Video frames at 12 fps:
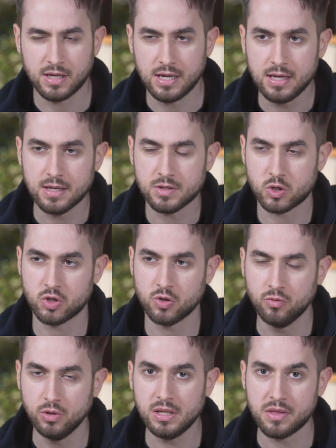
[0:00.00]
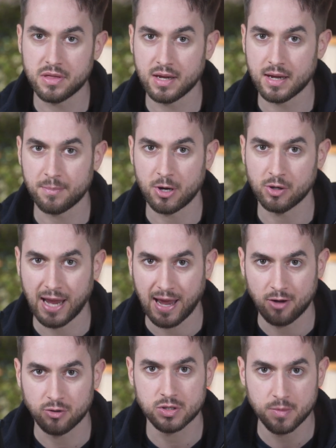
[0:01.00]
key is to really think about
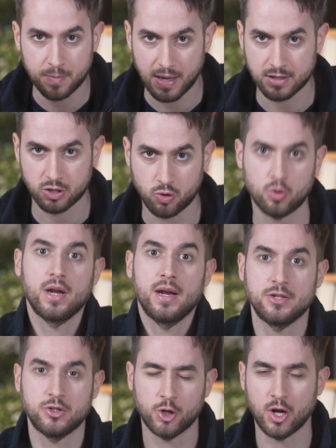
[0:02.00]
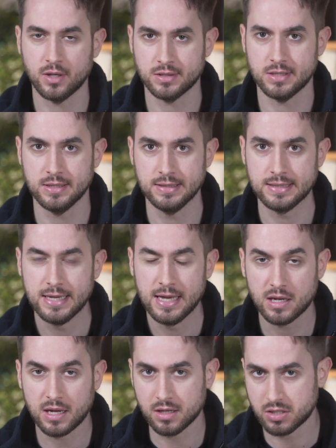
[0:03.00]
how to best organize your content.
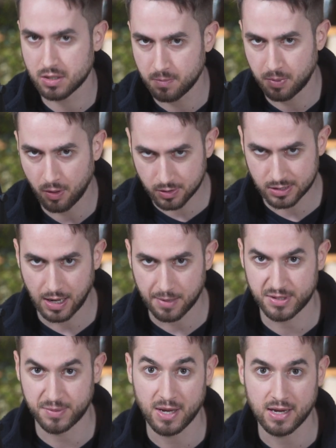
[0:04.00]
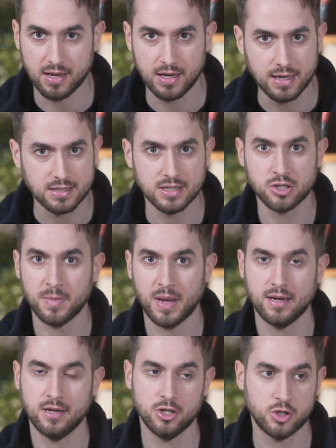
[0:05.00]
Custom post types make it easy to
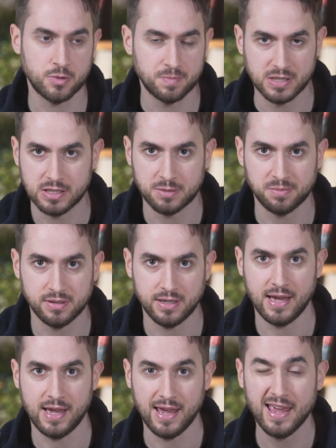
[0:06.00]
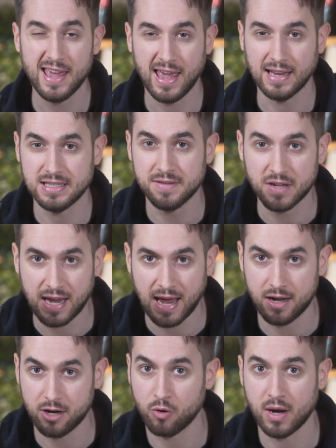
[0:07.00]
manage, display, and even
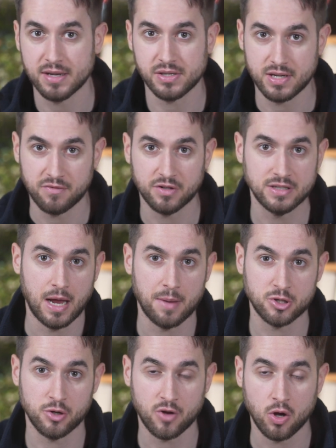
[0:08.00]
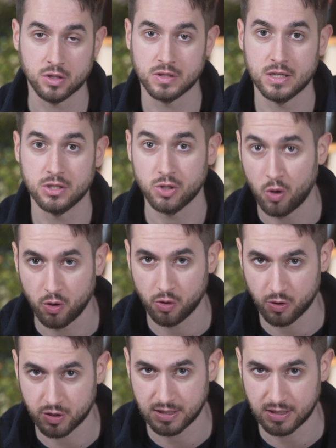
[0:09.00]
categorize different types of content on your